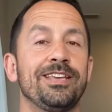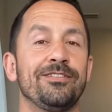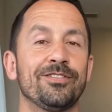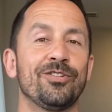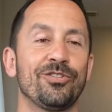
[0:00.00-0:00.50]

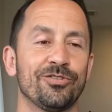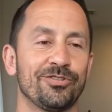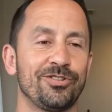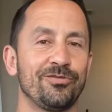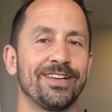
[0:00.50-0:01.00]
even though you're
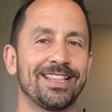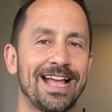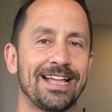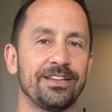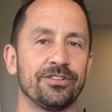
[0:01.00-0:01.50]
doing
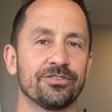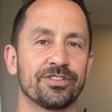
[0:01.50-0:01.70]
that, you're